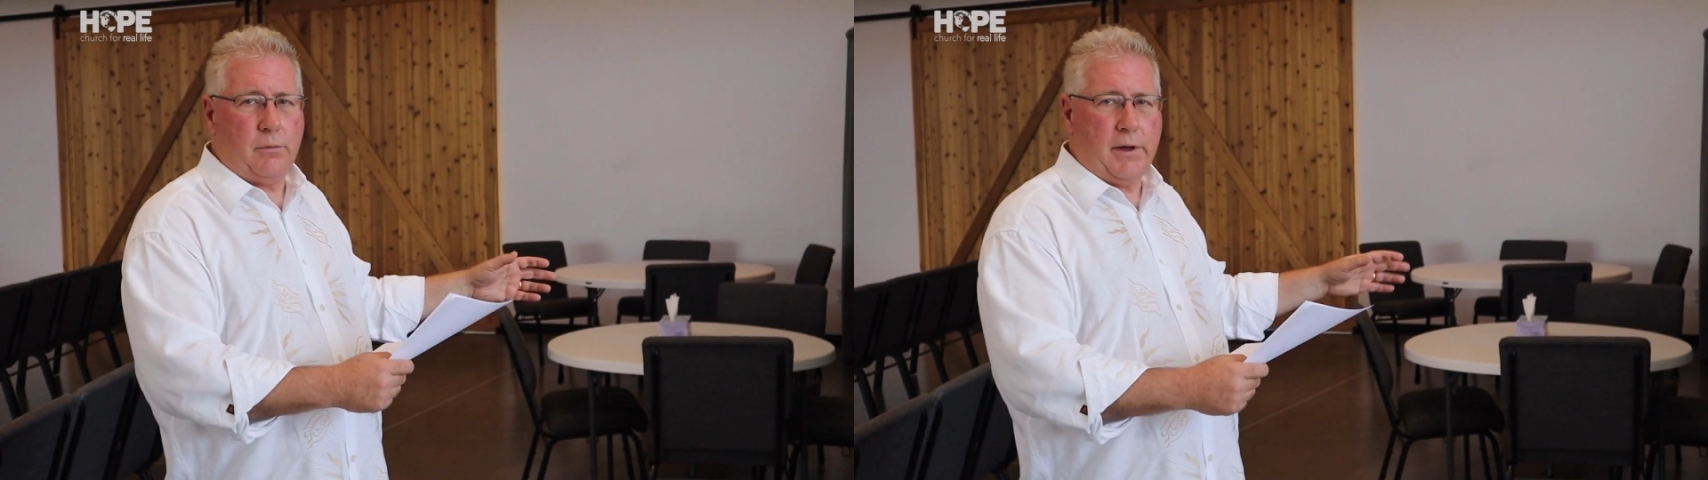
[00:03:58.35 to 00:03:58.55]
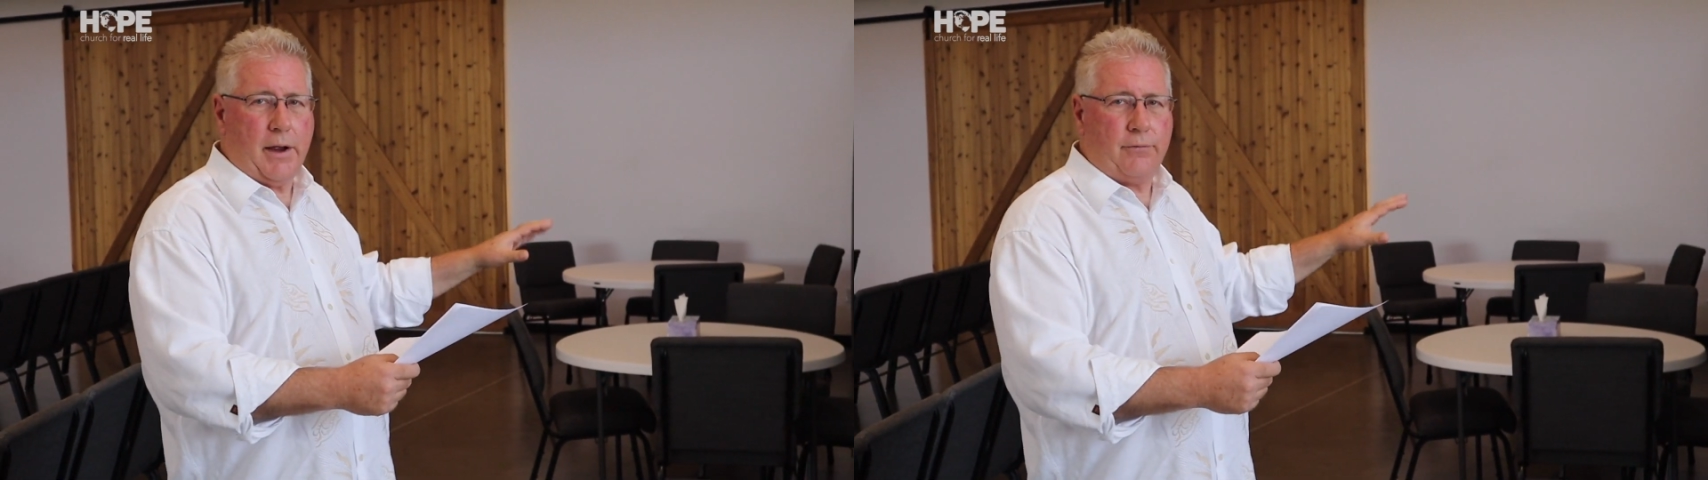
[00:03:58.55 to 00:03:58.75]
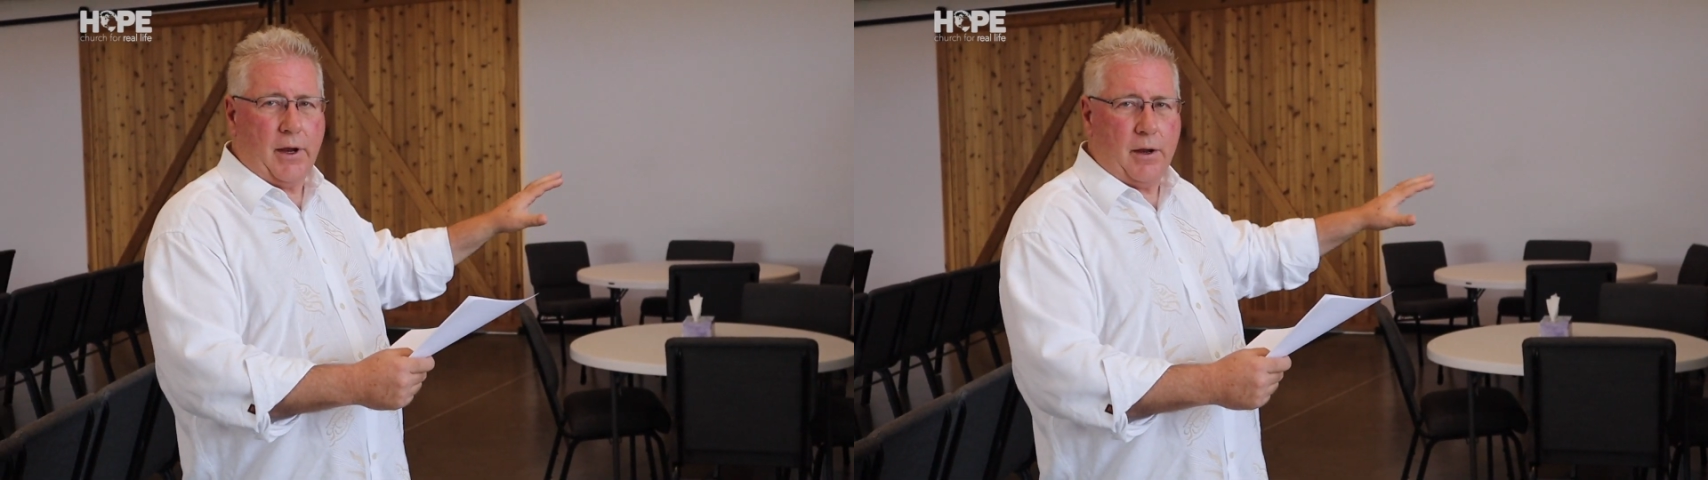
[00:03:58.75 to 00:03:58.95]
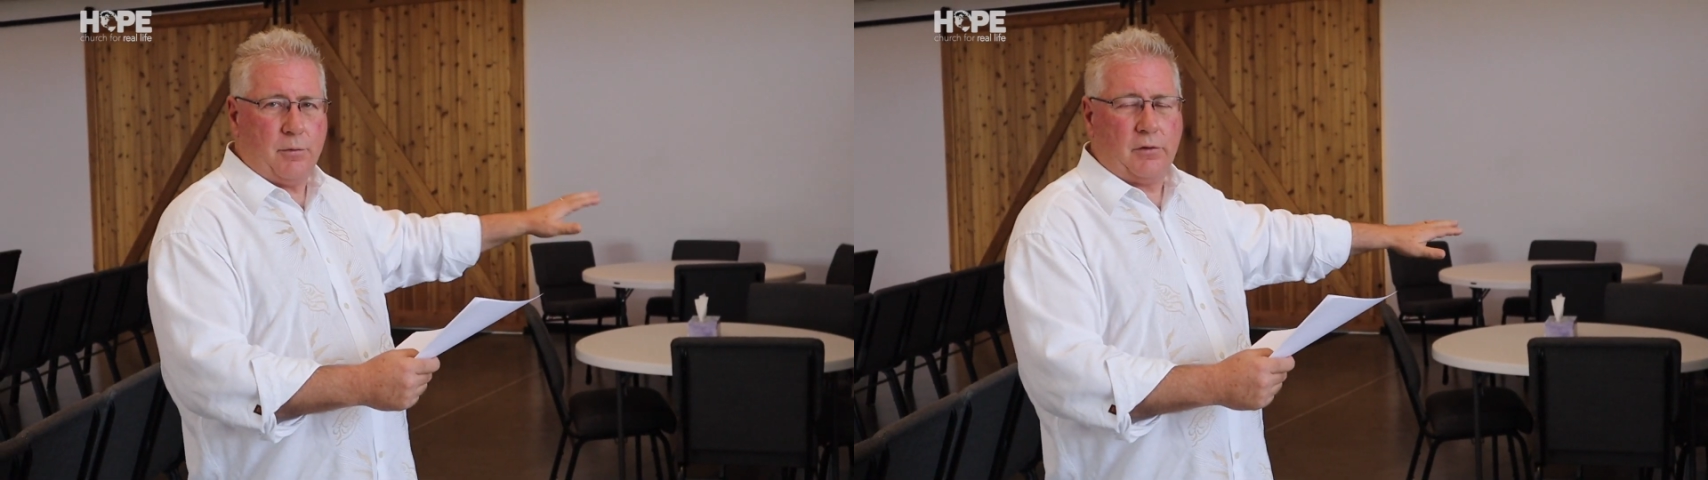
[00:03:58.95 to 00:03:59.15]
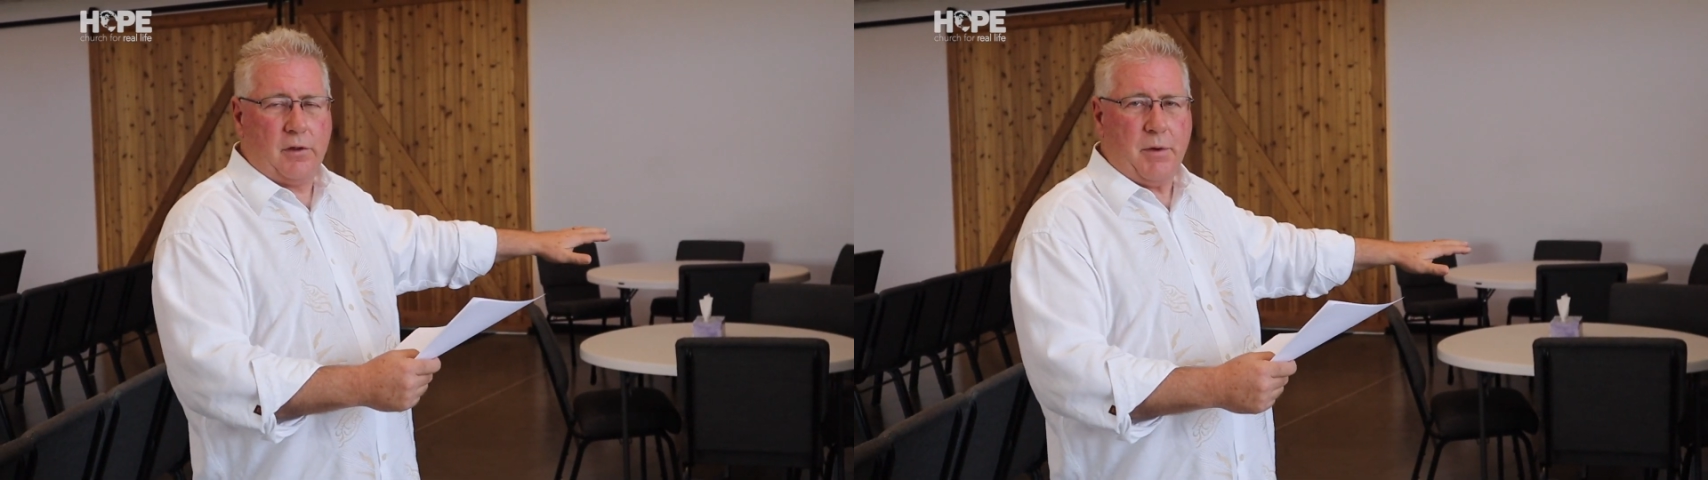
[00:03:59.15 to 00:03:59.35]
we have
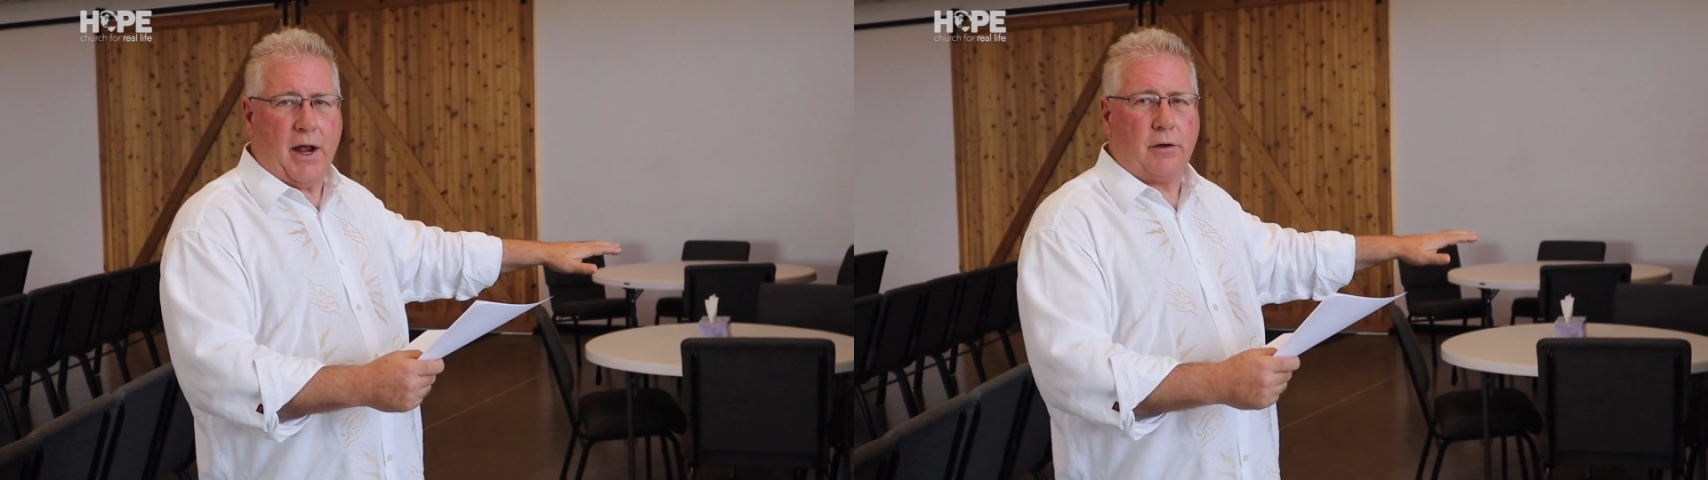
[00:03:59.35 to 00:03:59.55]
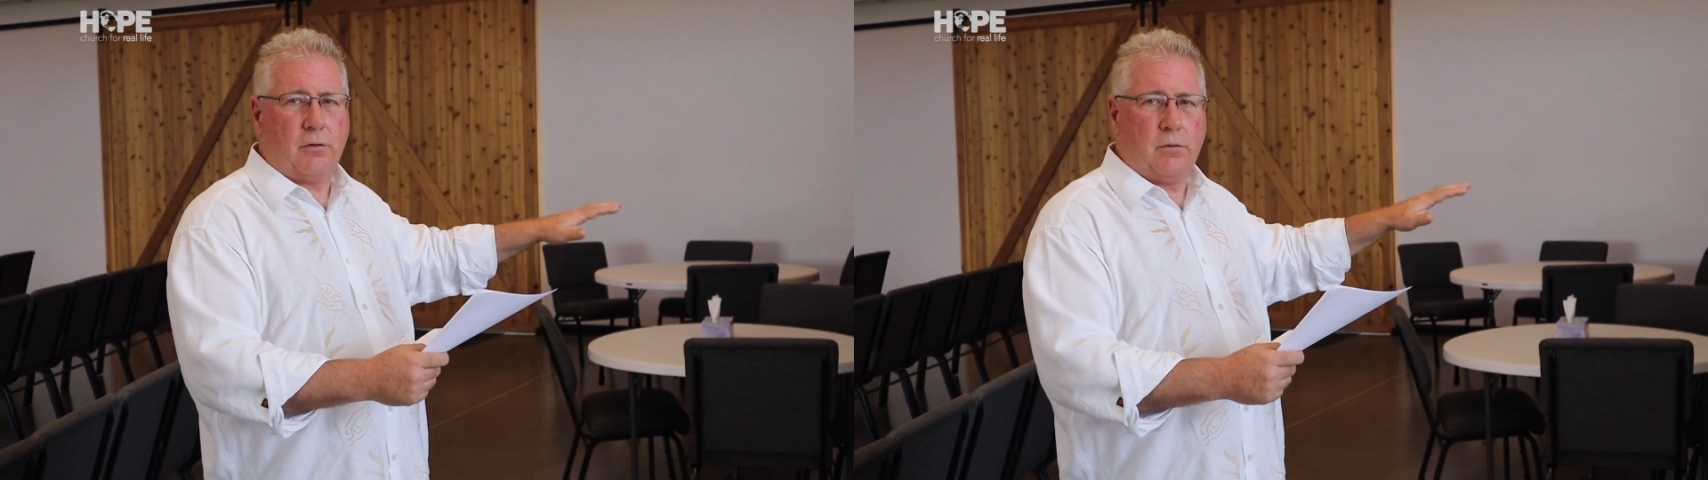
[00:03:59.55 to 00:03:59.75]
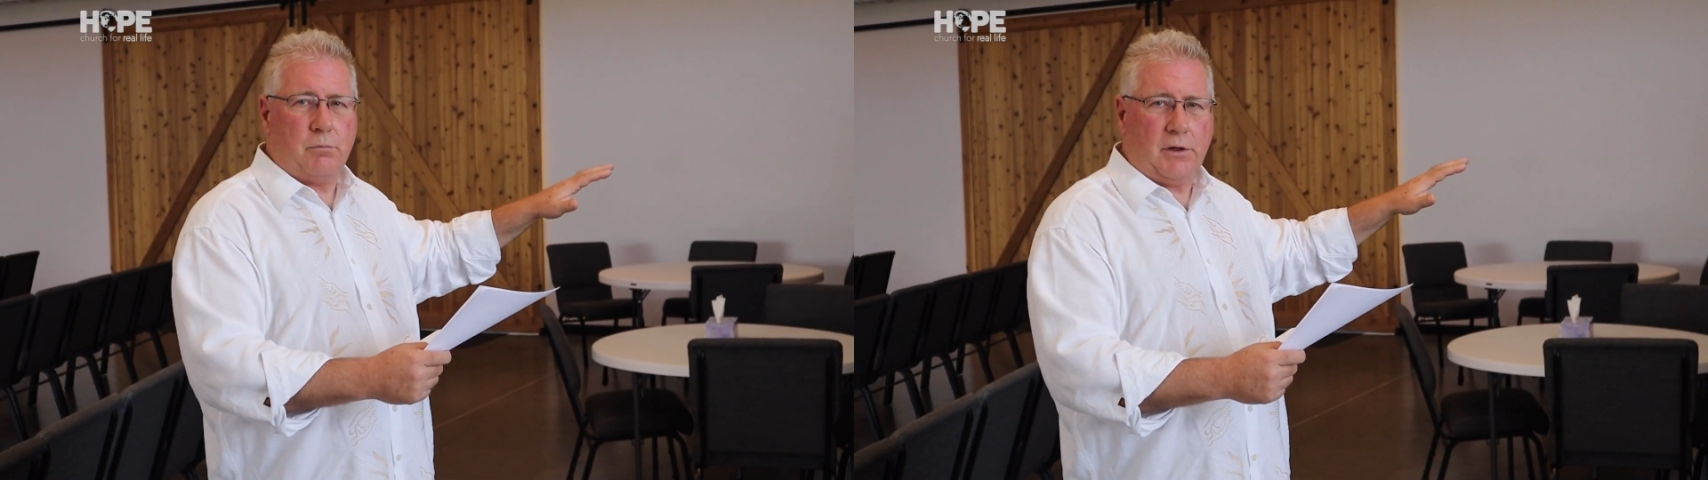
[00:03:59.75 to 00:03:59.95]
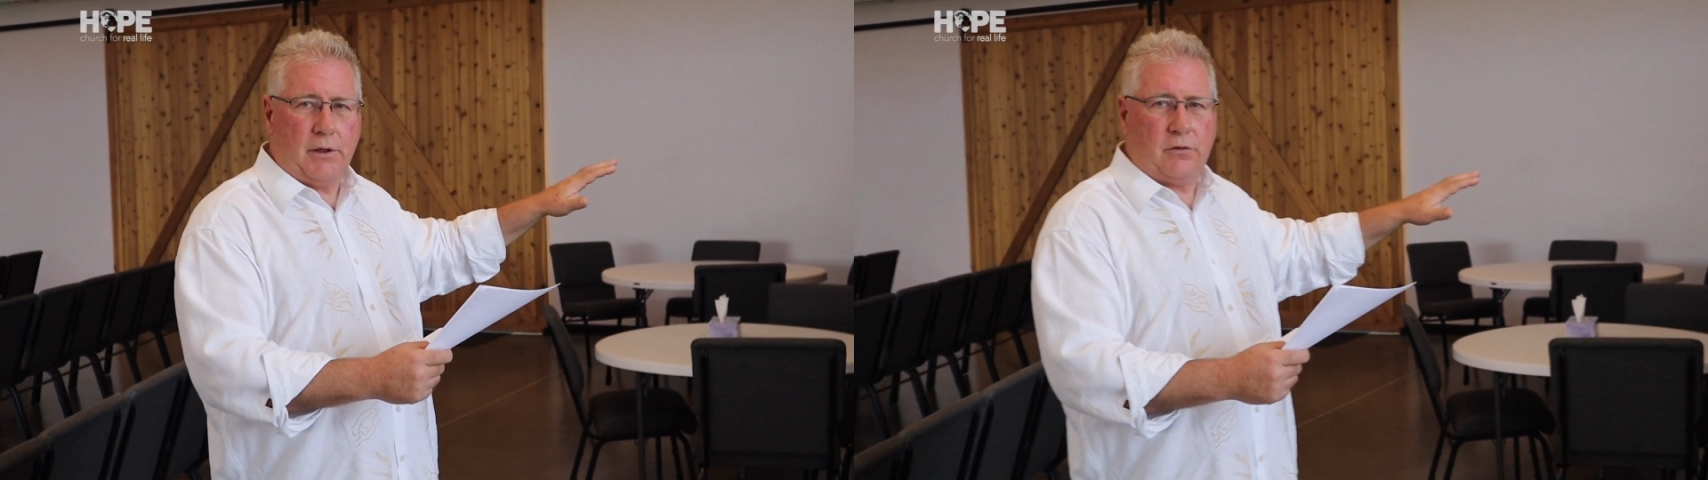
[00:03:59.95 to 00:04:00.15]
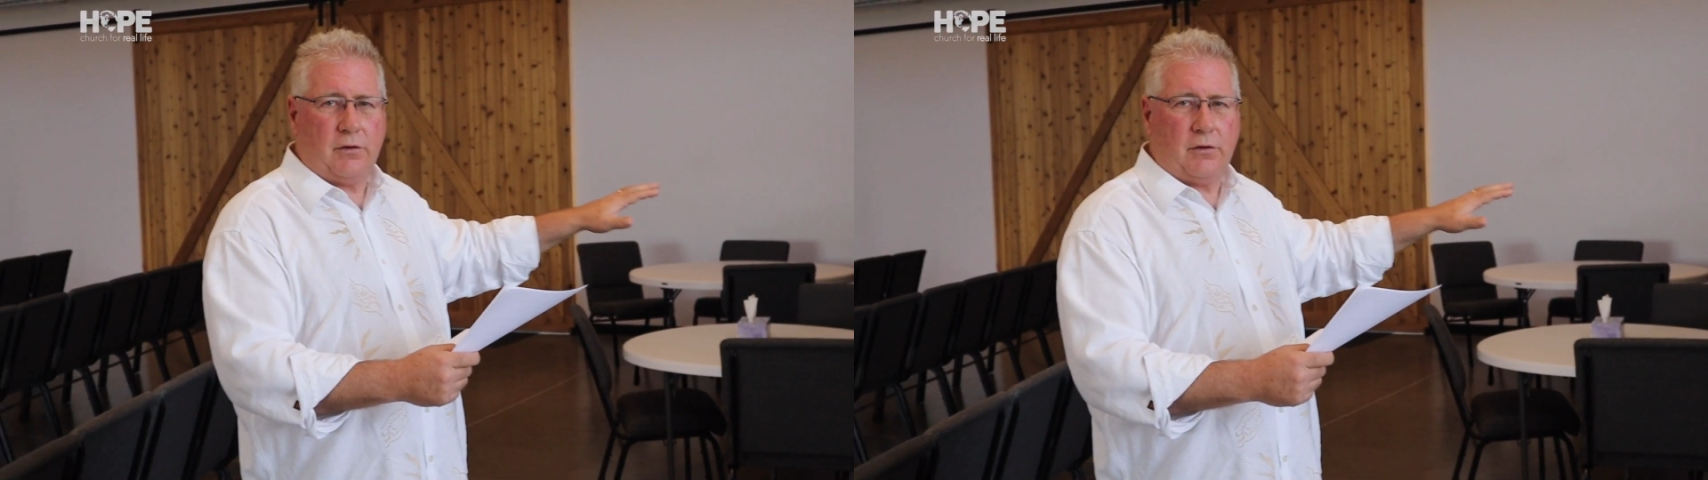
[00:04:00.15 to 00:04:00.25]
tables in the back, so please